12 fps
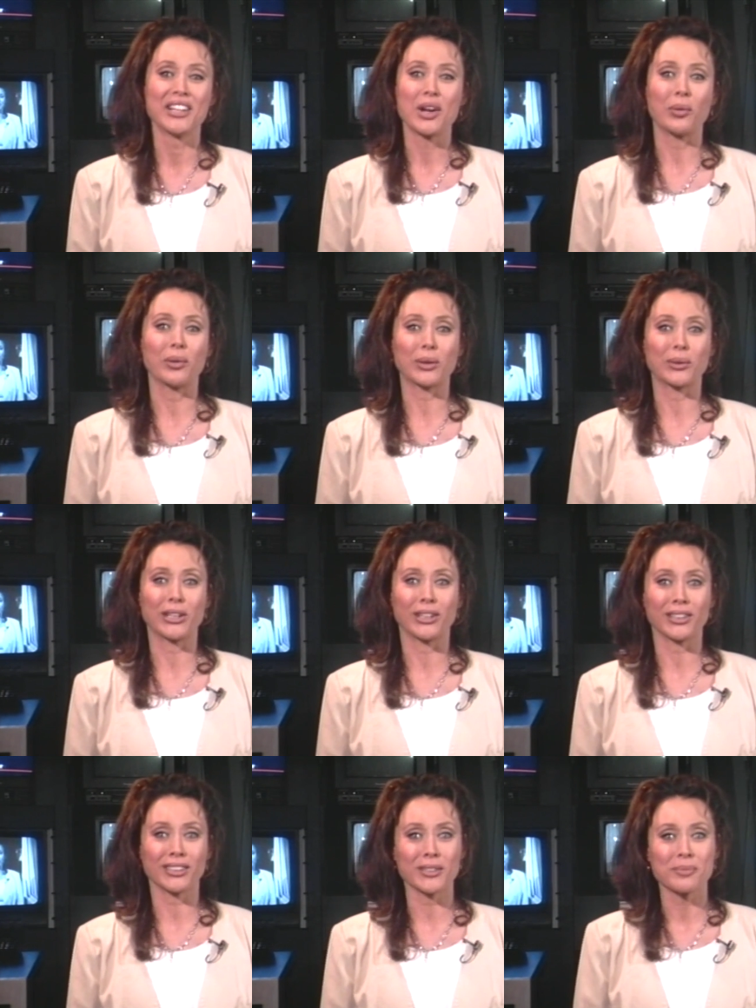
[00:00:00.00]
What a
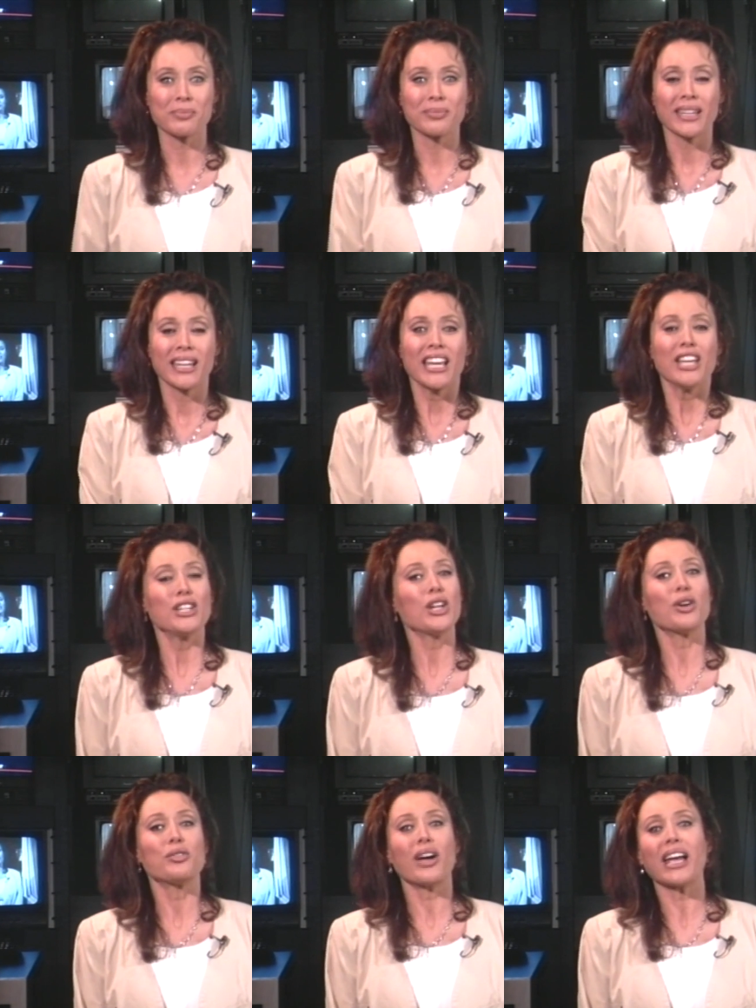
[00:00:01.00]
world. You
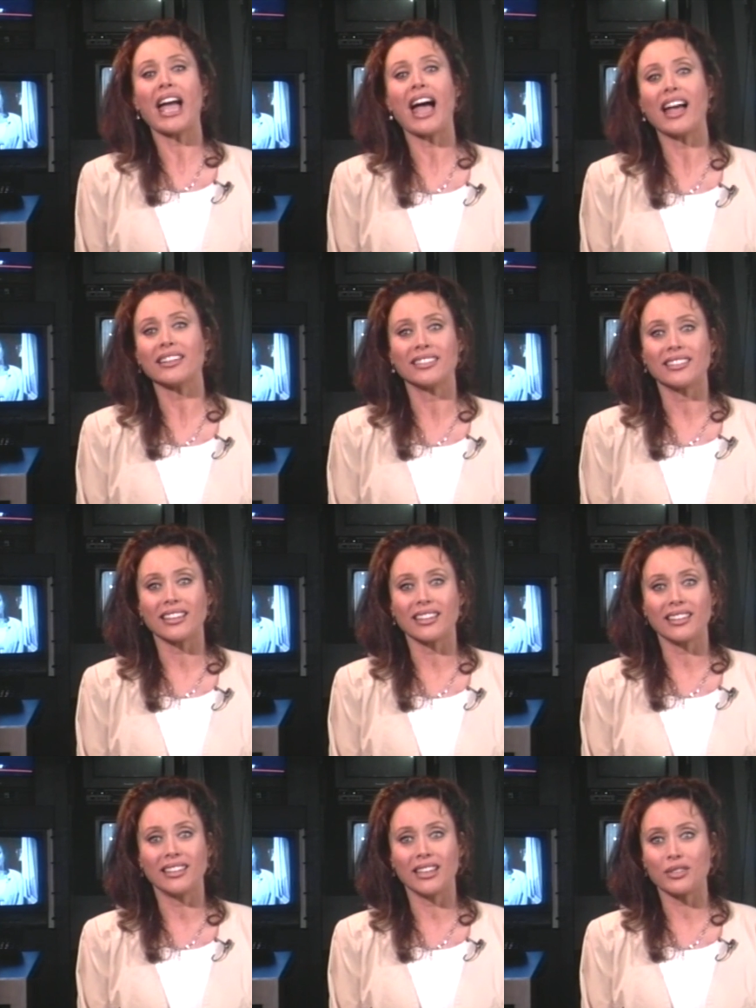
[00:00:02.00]
know, if I hadn't
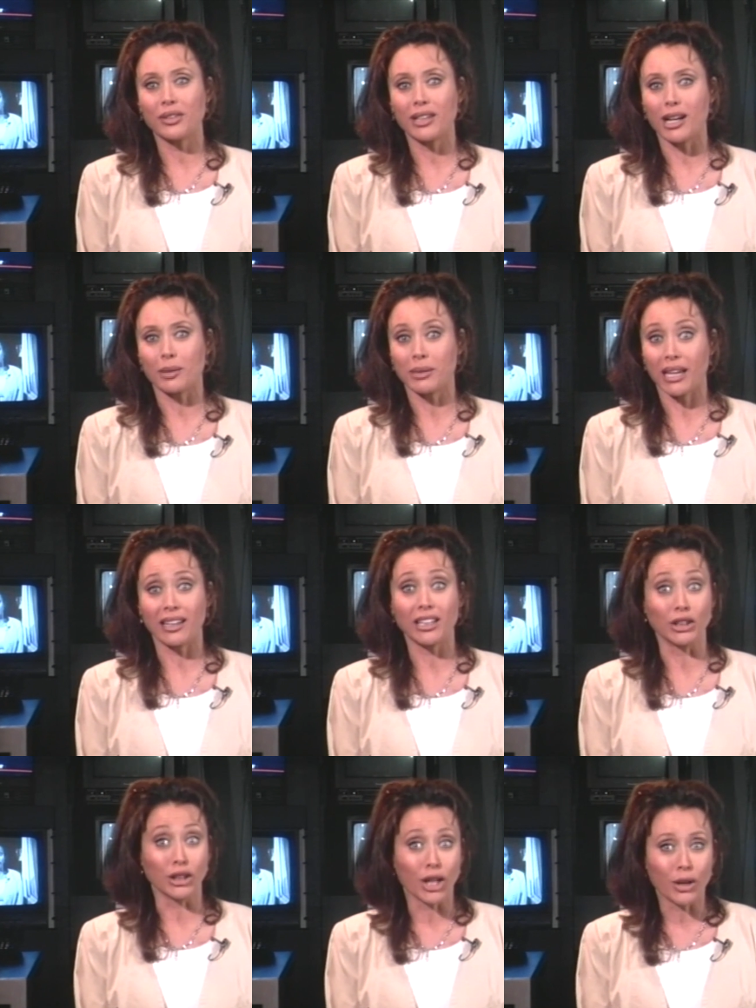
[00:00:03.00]
given up
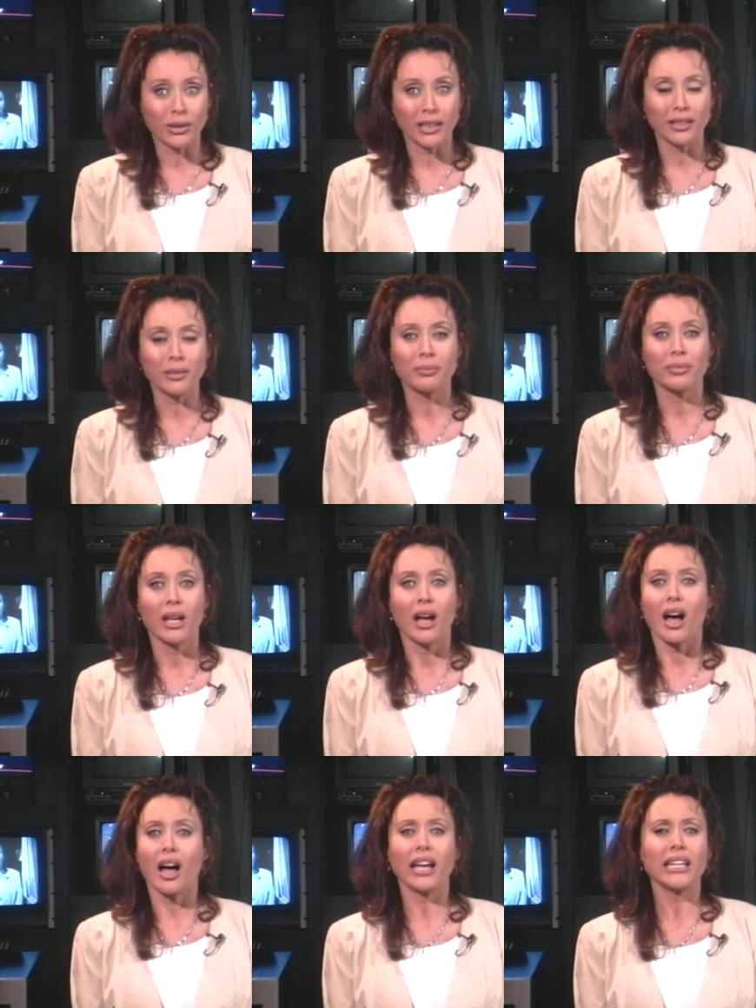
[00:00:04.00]
getting loaded,
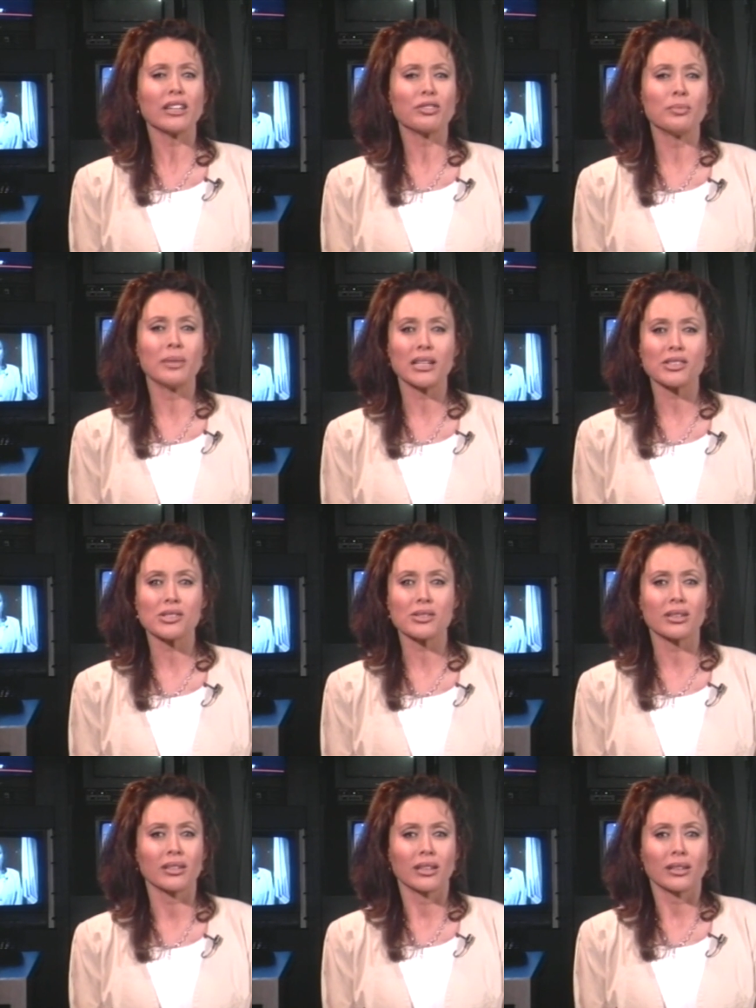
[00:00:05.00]
I'd have
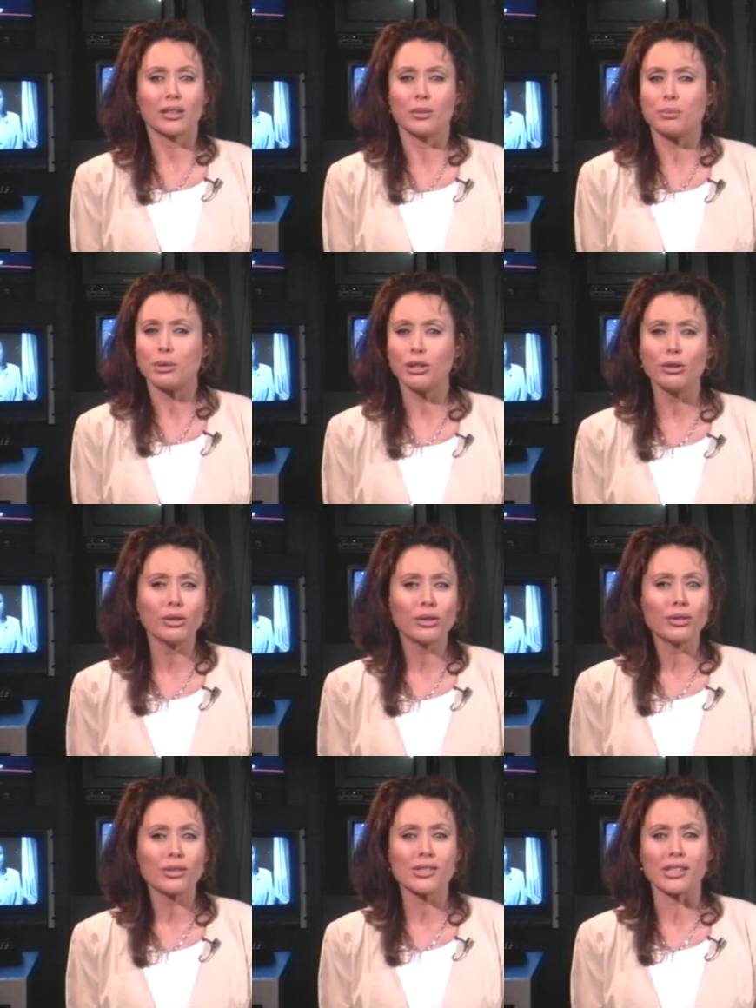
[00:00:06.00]
missed
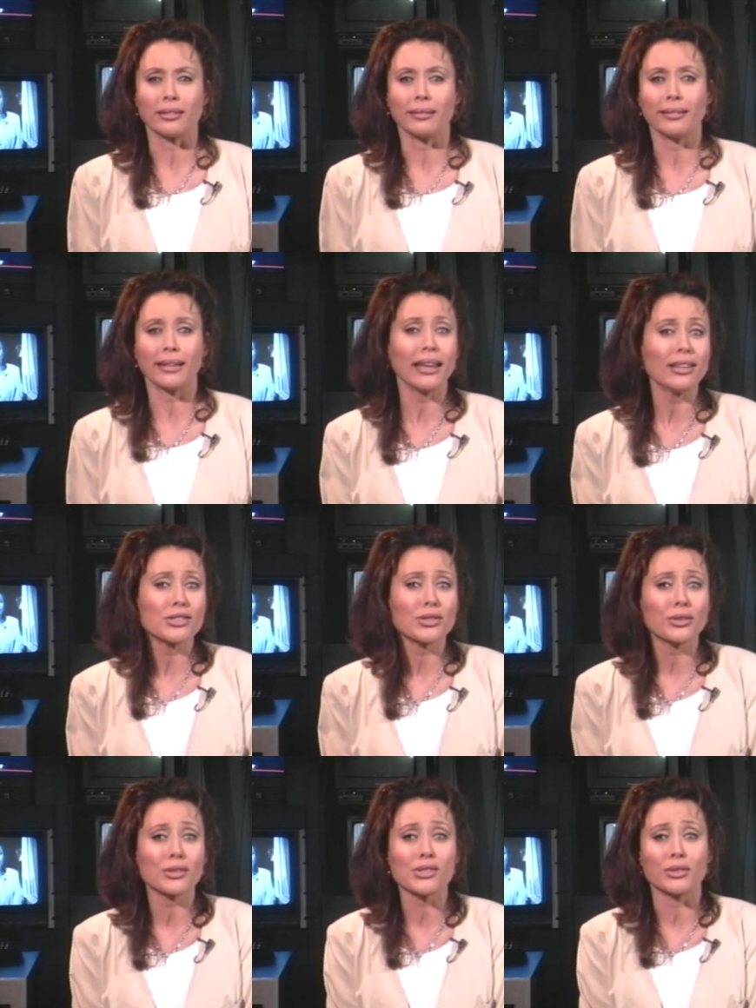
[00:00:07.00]
computers and
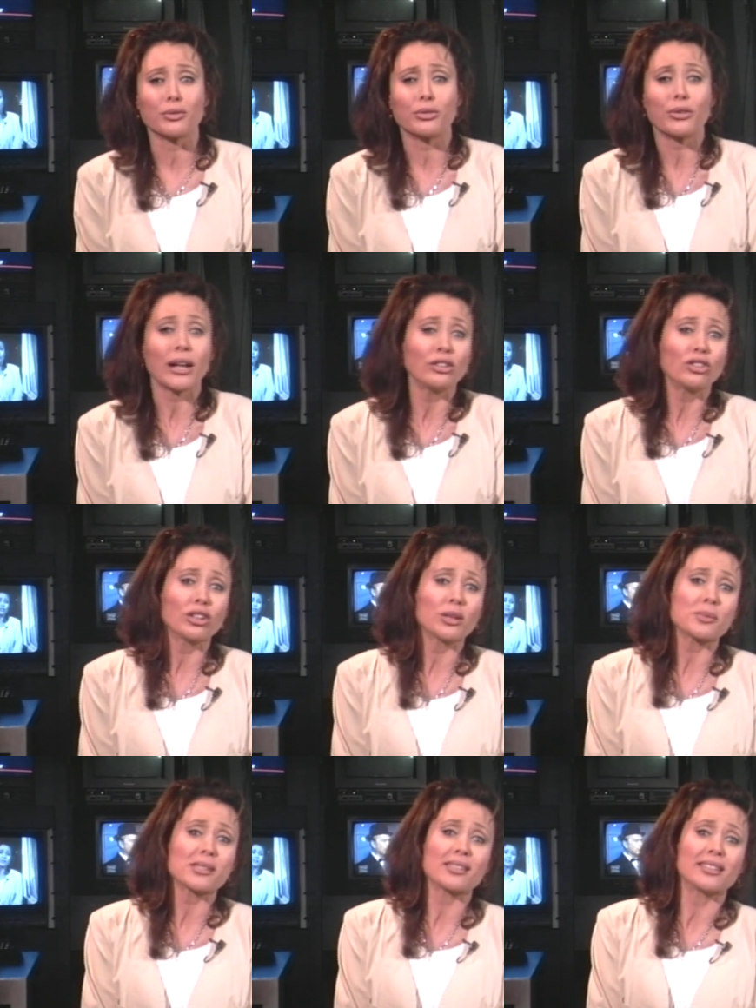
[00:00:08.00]
lasers and
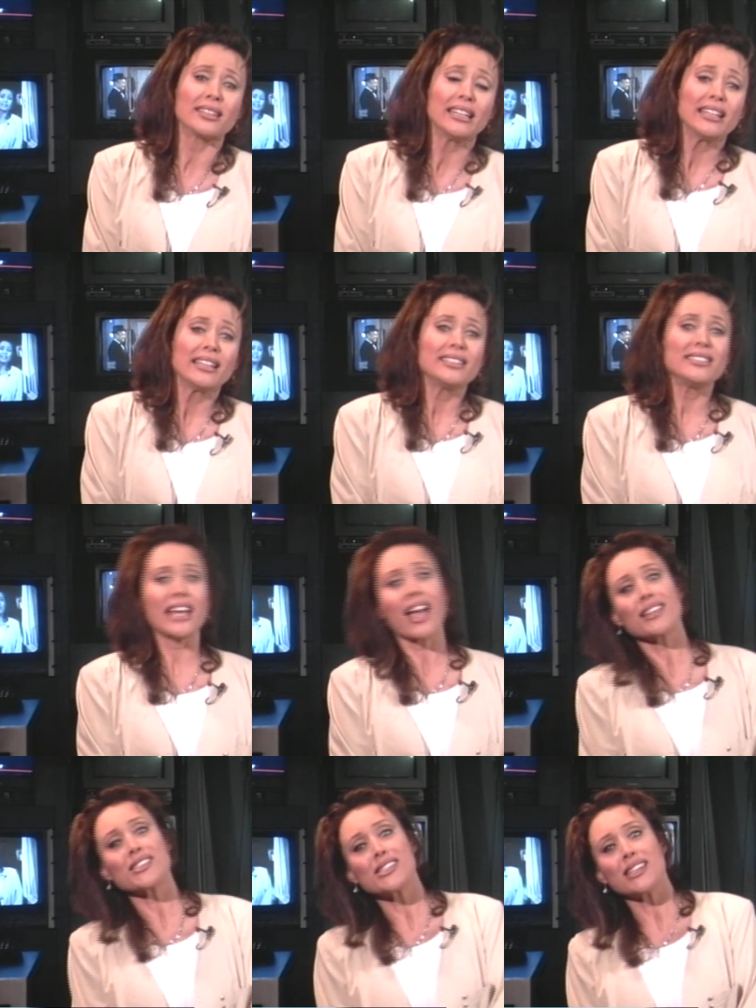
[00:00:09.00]
friendships and
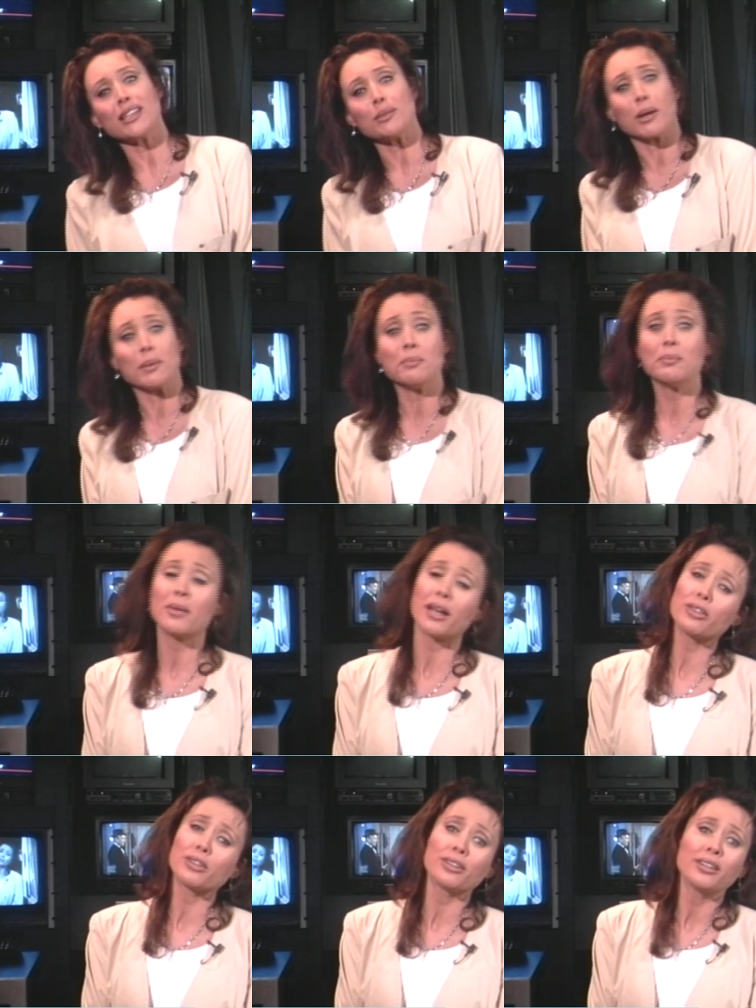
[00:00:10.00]
dancing and my
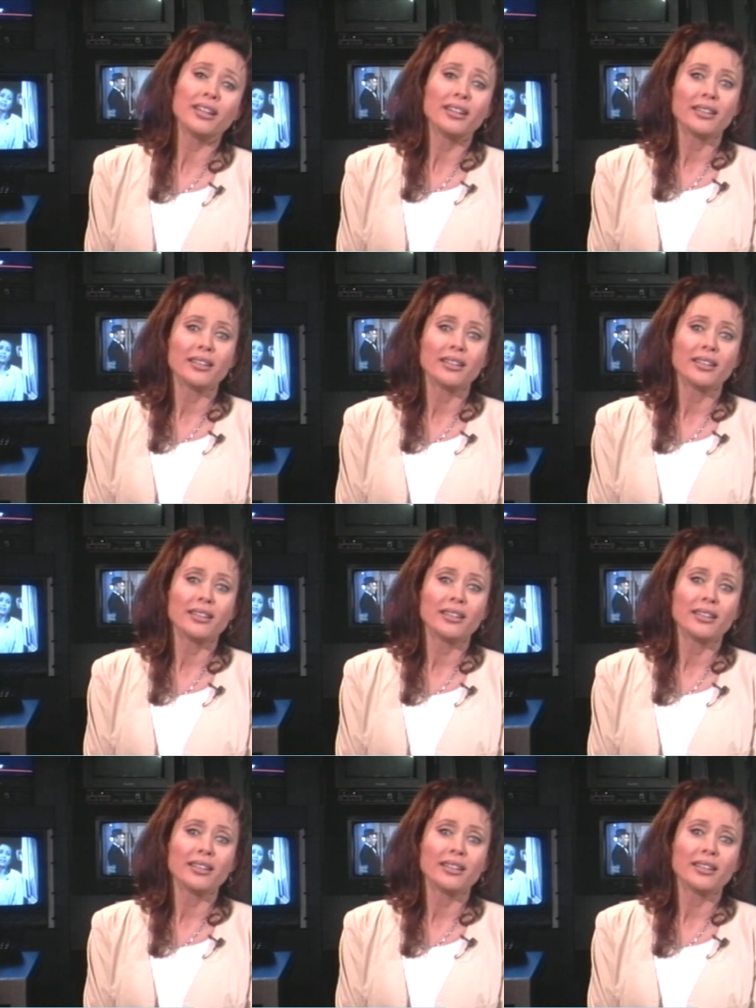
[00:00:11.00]
mother.